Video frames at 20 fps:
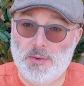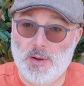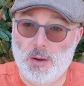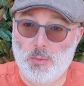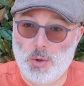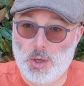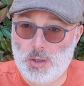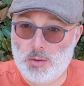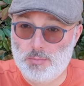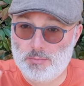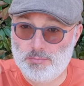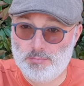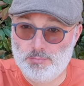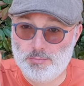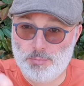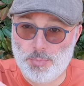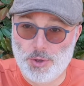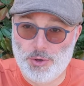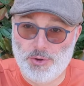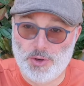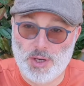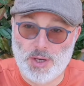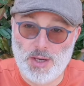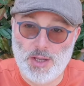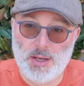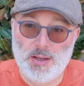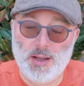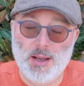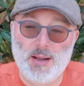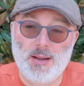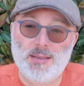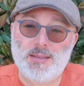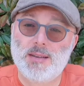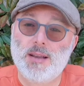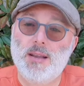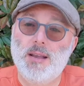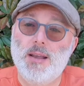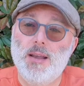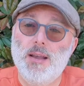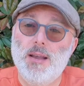I will put you the details
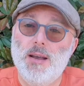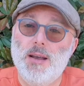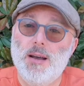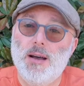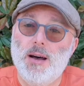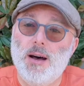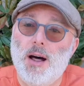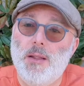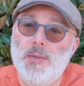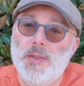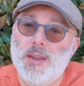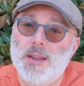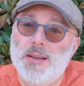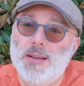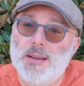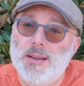on